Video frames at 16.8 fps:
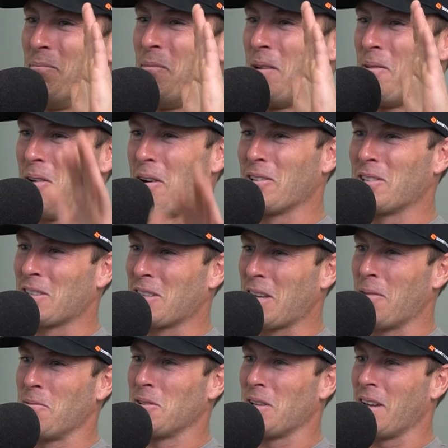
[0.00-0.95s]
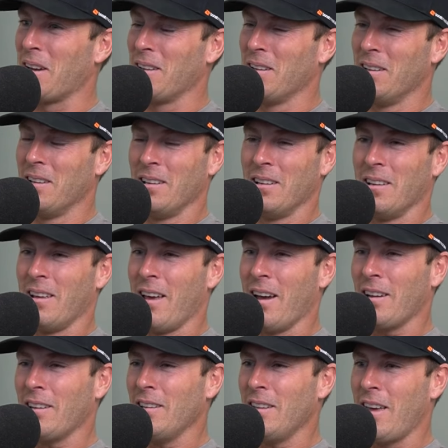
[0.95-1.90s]
My wife just comes out.
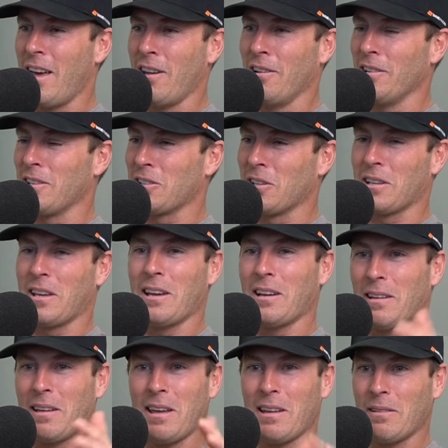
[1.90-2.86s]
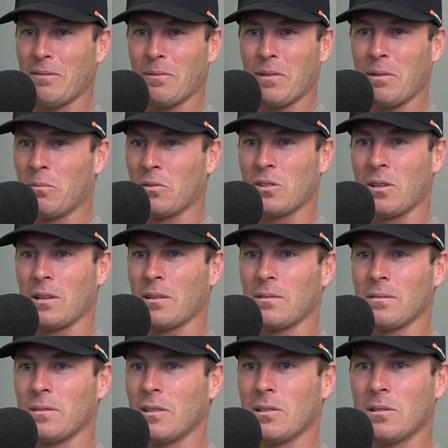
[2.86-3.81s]
How can he handle this? Like, how I'm just like,
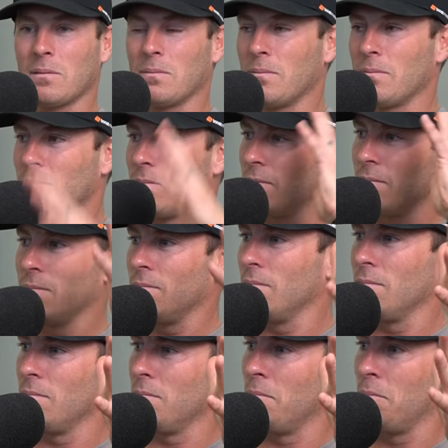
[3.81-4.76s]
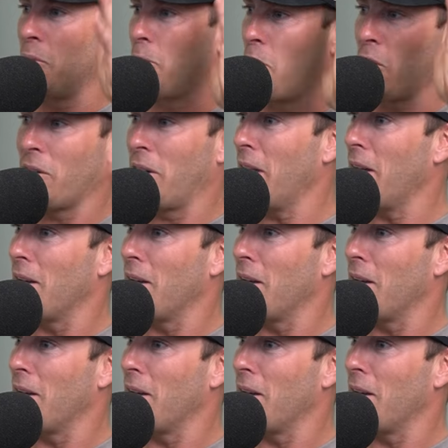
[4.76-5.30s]
just block it